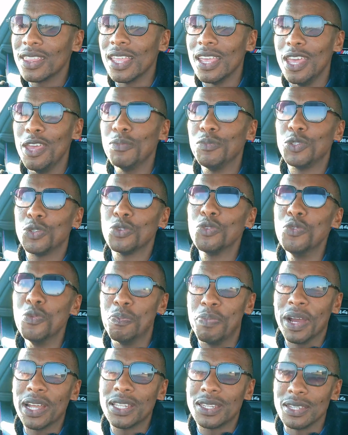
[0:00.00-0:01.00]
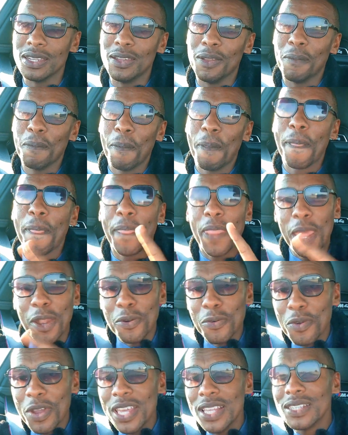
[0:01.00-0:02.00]
the M2 button, it
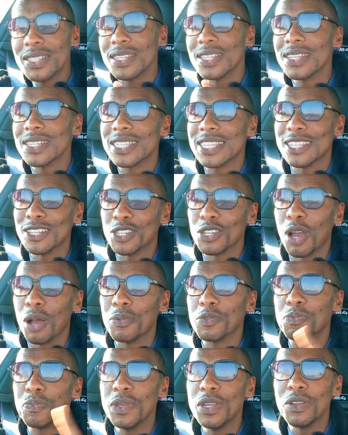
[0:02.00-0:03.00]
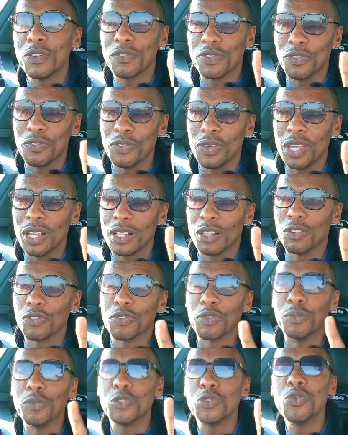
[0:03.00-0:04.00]
raises the top speed of the vehicle
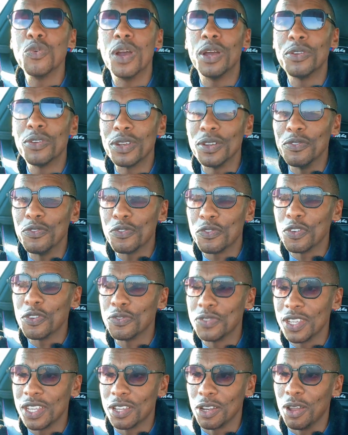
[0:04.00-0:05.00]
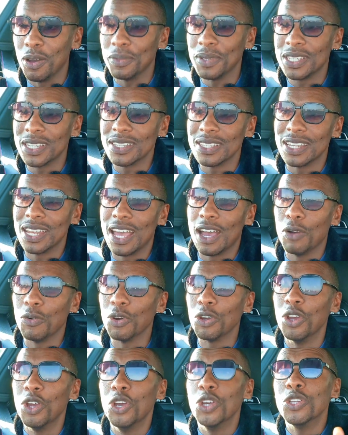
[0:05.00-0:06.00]
from 250 kilometers an
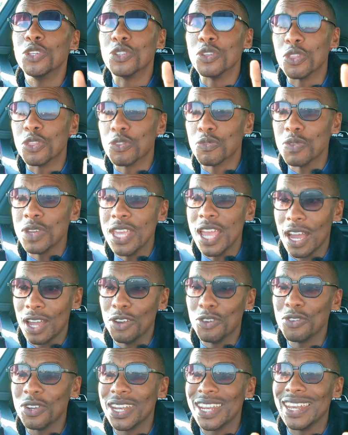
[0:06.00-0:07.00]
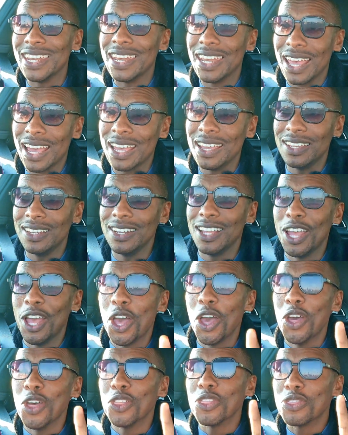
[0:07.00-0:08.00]
hour to
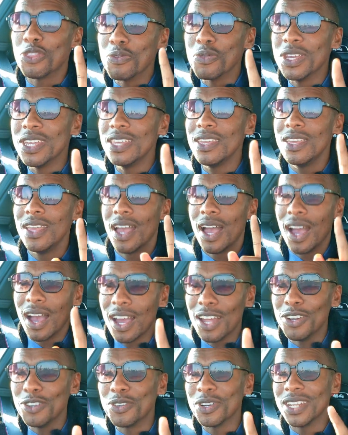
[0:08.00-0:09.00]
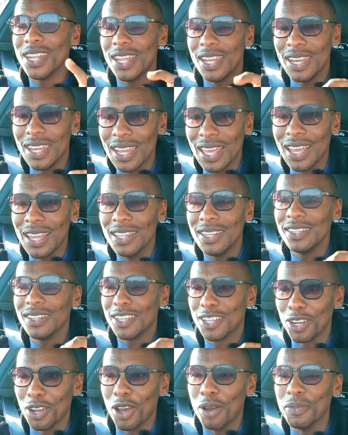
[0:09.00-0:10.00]
309
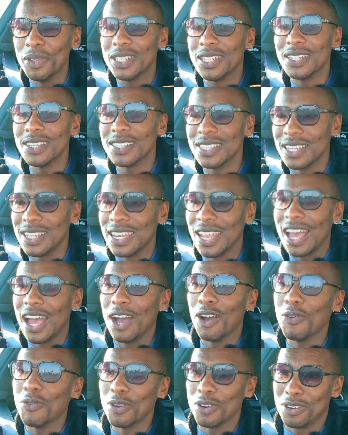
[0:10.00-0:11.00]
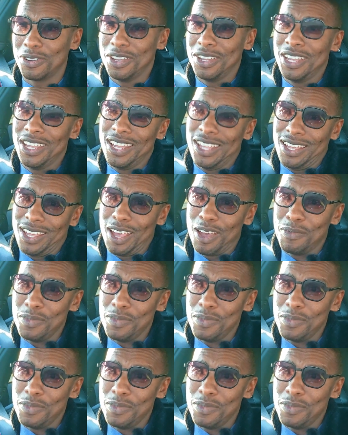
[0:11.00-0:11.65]
kilometers an hour. I